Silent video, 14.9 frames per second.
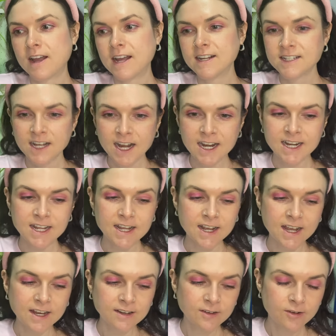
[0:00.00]
anxiety
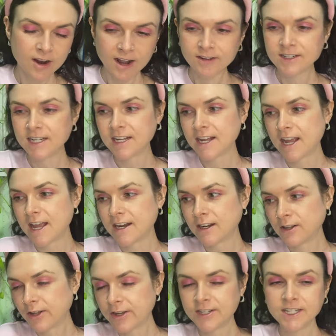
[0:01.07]
and grounding and
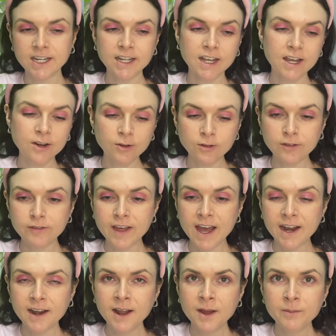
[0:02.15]
alerting and all of that,